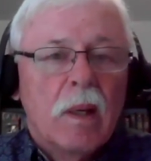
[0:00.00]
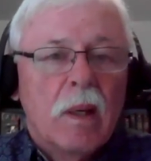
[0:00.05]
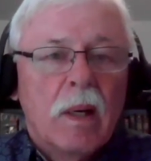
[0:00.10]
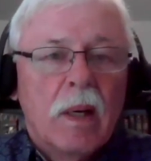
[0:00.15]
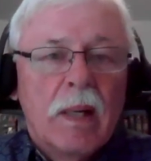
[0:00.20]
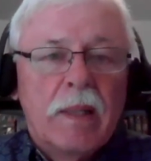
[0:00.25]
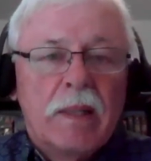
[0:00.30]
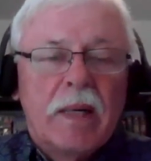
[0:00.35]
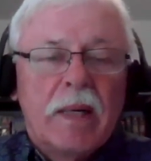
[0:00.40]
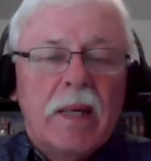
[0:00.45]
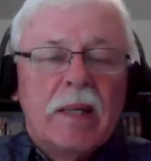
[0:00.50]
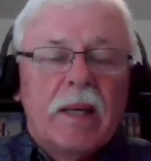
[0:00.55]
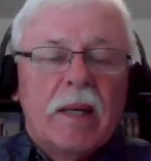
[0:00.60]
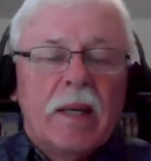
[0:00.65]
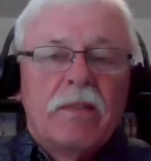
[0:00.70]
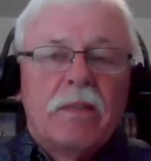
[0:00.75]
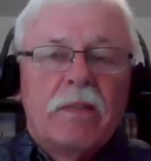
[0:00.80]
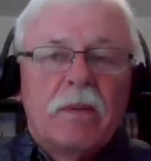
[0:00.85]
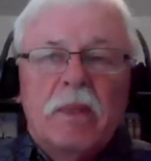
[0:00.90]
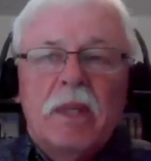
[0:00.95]
I take
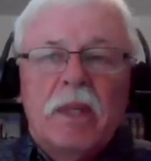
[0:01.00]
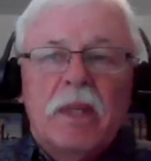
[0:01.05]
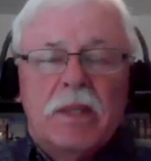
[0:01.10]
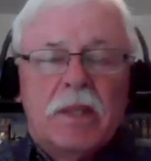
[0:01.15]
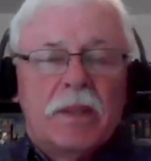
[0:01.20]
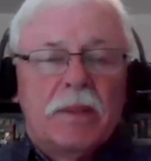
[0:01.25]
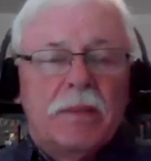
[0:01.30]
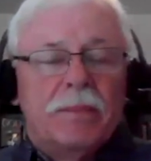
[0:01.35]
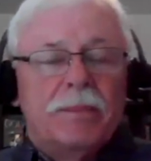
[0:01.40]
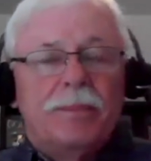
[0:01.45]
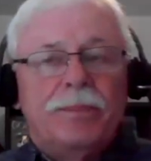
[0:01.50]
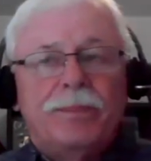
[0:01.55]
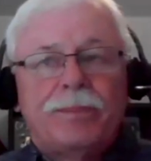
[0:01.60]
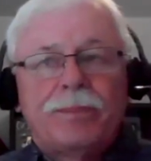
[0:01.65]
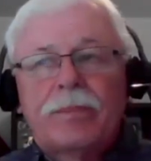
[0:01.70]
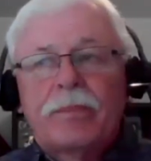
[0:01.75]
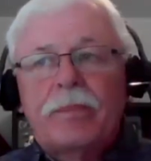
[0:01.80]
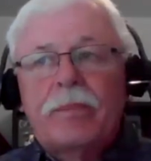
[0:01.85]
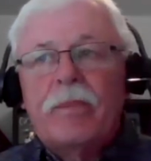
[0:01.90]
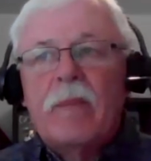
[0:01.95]
that from this.
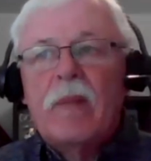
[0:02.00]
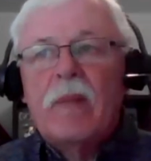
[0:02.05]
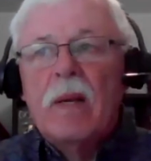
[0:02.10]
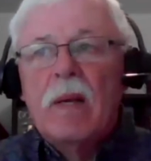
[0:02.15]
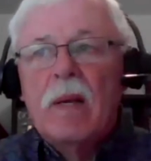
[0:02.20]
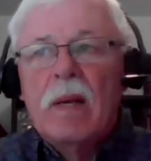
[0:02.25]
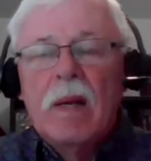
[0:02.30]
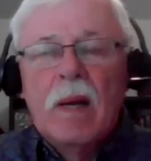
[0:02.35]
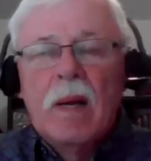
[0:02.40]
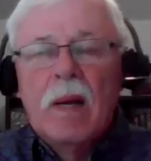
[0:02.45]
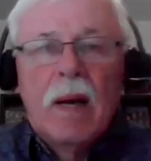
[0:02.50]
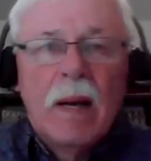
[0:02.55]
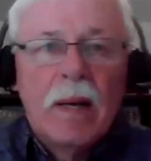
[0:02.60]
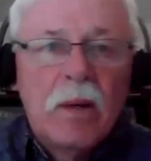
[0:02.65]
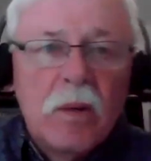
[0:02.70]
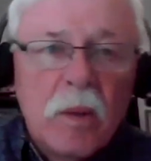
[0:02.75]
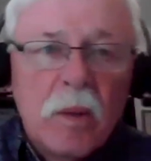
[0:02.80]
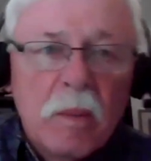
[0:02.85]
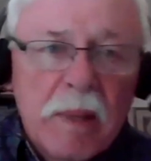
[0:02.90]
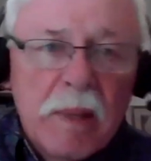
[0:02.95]
I
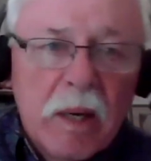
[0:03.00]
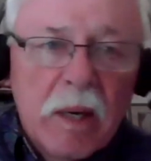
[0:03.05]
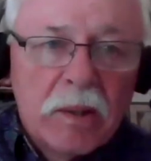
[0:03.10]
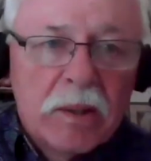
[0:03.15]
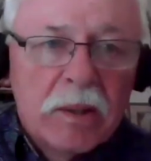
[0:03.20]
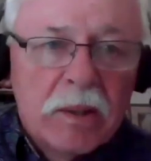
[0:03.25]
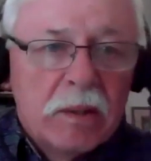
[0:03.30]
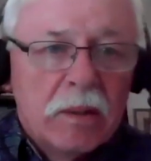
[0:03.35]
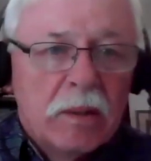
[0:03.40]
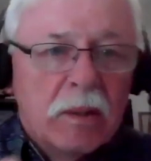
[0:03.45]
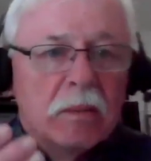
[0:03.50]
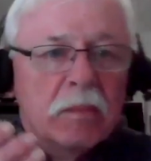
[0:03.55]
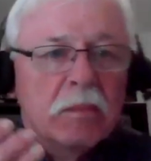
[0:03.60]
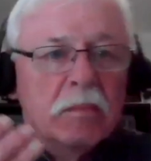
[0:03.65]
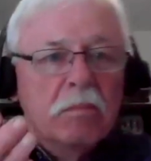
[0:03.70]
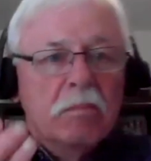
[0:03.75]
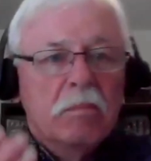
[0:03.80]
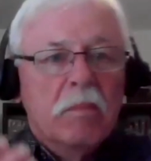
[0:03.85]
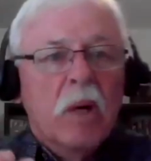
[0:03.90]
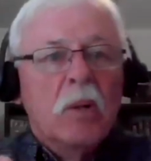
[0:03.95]
don't know about
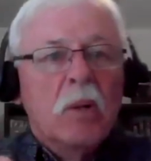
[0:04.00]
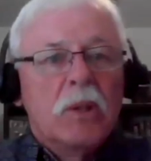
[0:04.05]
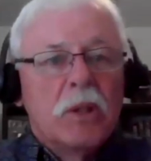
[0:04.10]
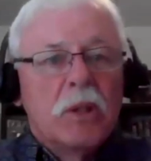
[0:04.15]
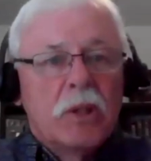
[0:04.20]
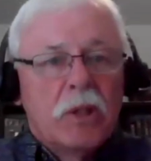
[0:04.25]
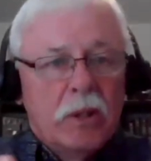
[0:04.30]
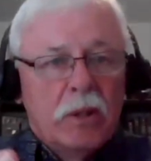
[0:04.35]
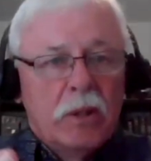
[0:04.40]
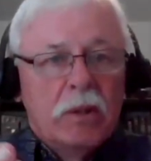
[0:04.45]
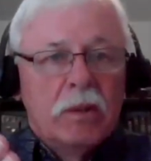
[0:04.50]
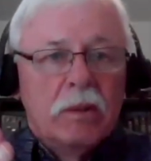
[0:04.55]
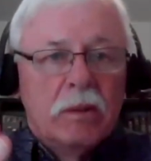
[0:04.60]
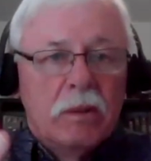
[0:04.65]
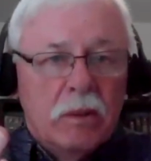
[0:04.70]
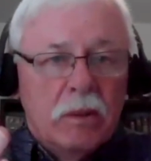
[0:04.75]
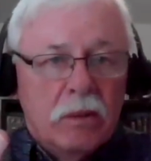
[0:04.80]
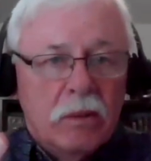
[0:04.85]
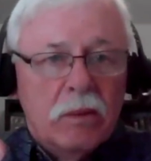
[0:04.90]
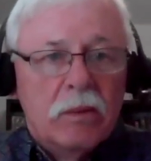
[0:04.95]
most
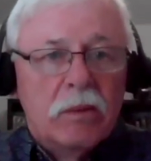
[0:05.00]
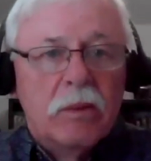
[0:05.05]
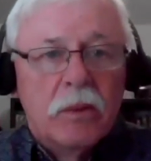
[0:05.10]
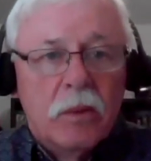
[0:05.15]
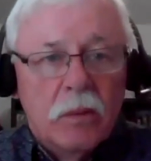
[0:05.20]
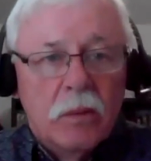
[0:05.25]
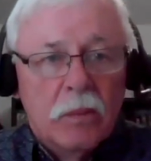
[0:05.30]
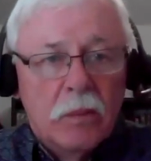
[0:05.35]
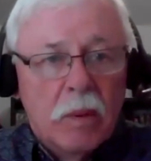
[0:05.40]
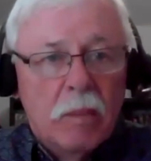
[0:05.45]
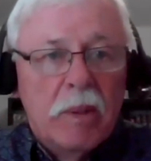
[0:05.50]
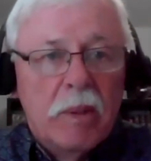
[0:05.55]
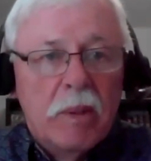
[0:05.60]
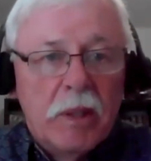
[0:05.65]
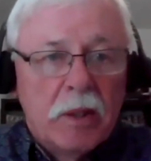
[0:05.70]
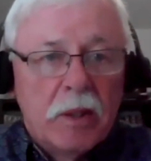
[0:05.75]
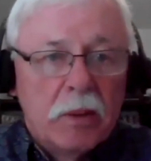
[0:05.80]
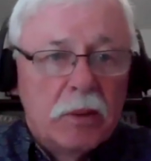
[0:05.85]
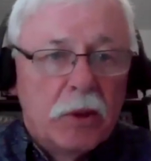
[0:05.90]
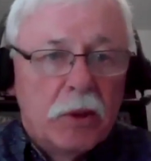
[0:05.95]

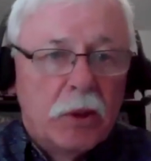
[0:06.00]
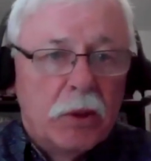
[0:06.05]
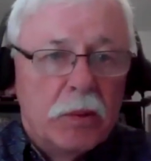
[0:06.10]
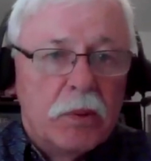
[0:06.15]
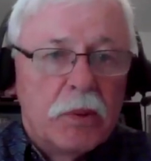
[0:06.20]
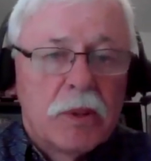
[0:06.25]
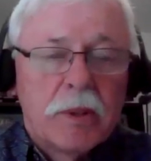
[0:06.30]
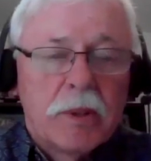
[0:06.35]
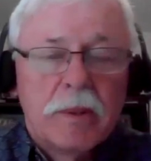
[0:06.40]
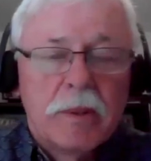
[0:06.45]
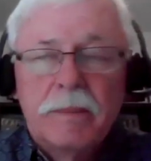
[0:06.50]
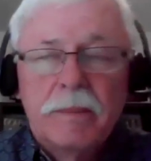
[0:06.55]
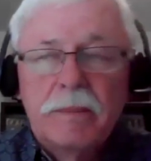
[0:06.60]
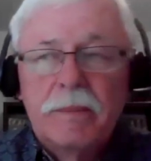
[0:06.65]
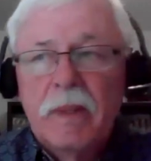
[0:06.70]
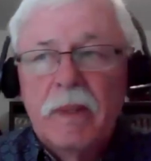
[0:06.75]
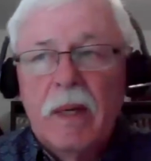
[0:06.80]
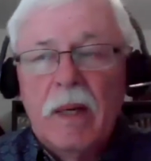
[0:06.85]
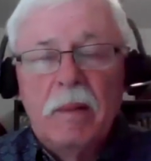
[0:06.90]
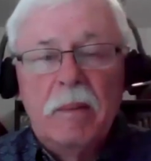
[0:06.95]
rabbinical Jews.
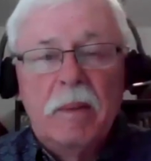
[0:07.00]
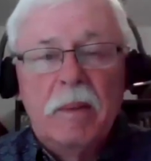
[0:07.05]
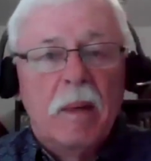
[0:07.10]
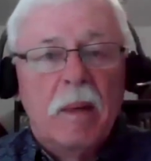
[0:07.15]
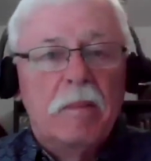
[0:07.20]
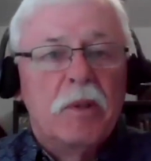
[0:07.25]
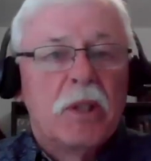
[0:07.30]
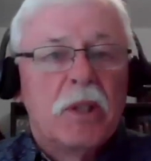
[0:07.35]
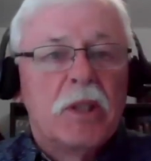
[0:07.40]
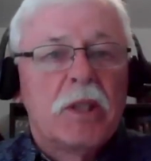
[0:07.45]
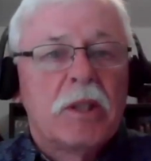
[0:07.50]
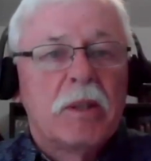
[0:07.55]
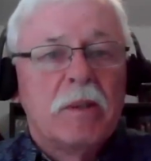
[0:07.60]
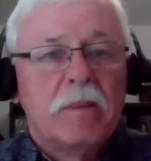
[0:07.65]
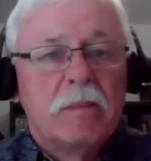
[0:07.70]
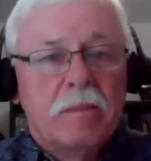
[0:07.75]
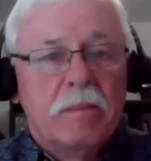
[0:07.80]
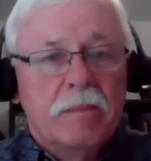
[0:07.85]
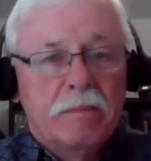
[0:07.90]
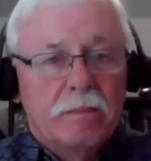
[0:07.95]
I'm
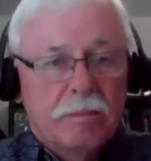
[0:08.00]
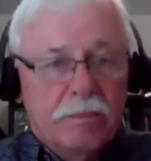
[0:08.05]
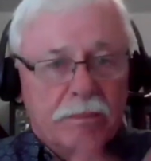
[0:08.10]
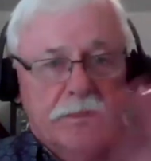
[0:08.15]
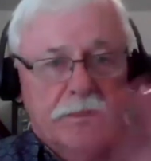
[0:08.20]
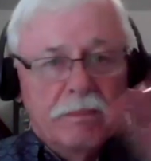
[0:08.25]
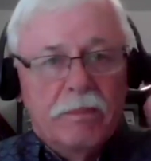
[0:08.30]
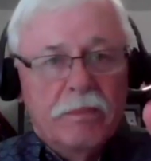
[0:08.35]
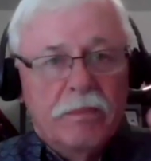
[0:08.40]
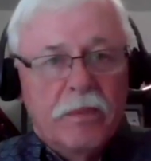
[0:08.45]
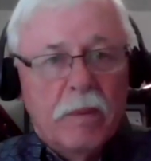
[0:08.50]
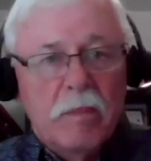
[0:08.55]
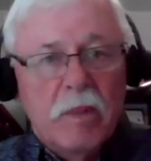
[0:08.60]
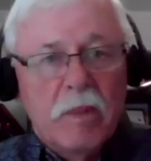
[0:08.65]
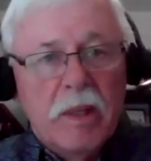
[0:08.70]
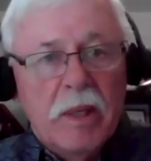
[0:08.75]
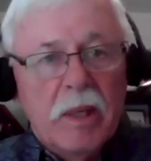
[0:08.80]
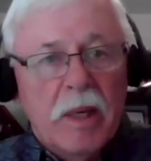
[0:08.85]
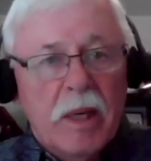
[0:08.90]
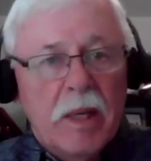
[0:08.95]
just from
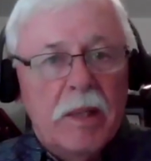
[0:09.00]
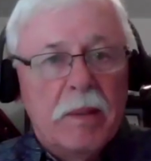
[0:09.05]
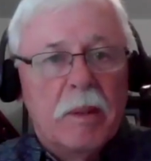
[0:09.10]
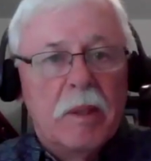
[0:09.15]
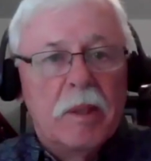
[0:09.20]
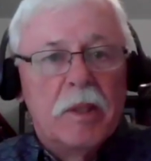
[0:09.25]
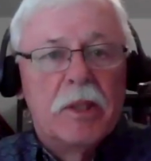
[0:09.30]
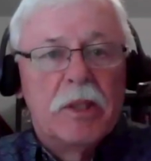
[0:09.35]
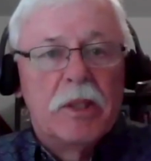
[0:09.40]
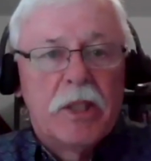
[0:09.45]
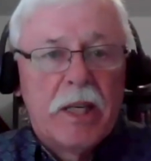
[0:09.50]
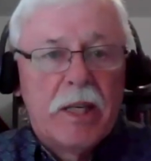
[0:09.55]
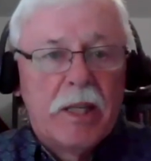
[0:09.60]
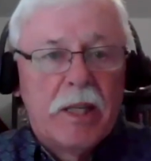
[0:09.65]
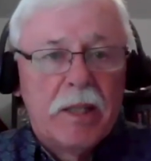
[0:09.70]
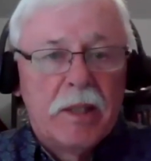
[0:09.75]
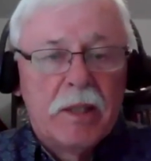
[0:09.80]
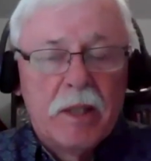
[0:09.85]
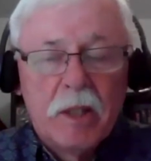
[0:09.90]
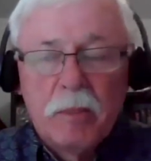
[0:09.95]
my
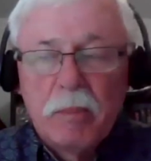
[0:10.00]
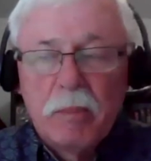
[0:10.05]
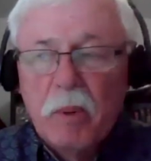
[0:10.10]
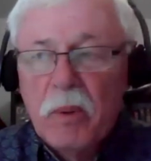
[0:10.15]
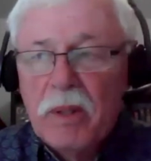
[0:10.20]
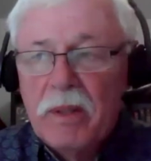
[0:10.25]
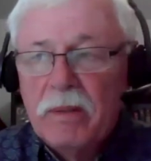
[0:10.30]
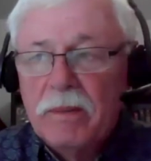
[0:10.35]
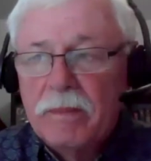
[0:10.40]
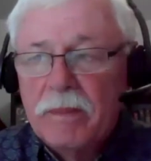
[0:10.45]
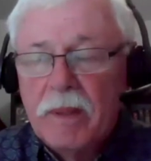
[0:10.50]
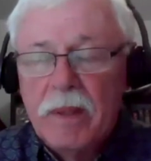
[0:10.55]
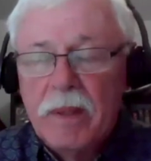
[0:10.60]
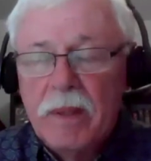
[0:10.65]
understanding at this point.